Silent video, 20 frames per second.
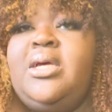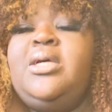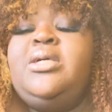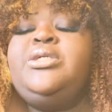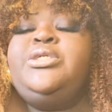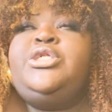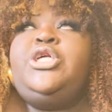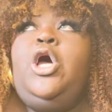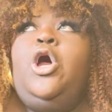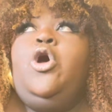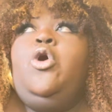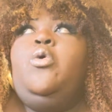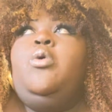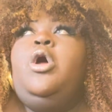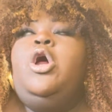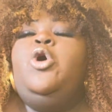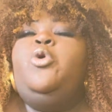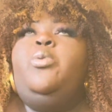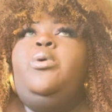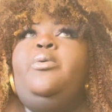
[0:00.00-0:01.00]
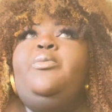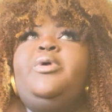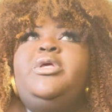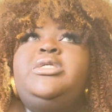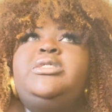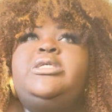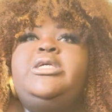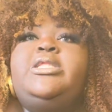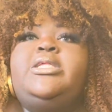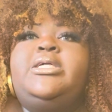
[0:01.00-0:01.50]
So when we
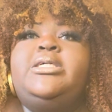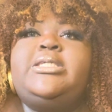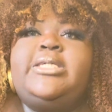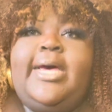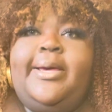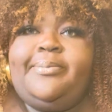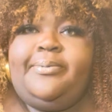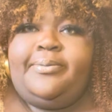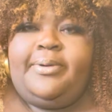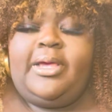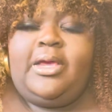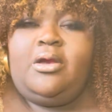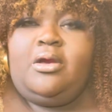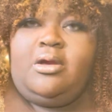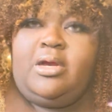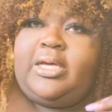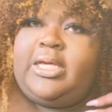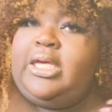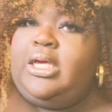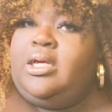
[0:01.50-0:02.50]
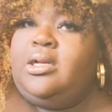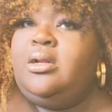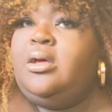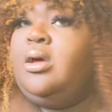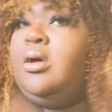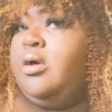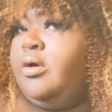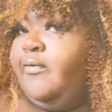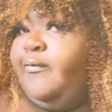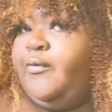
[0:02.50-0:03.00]
see this type of hair again,
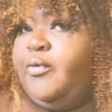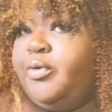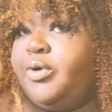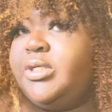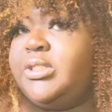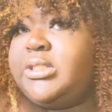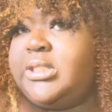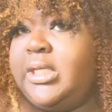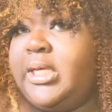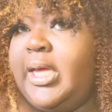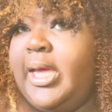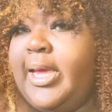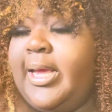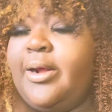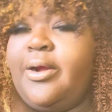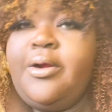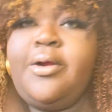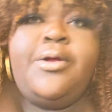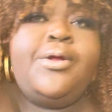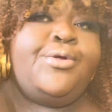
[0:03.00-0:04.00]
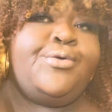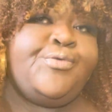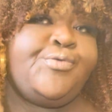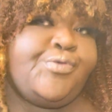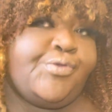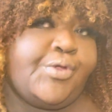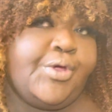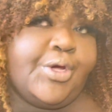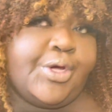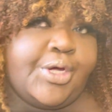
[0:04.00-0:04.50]
4C hair,
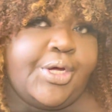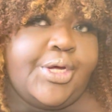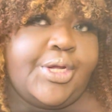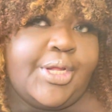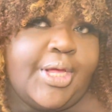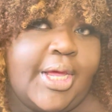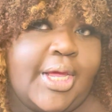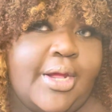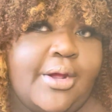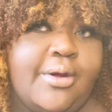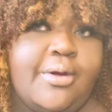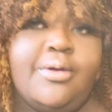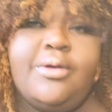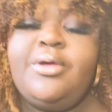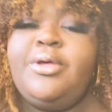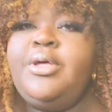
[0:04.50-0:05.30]
the good hair,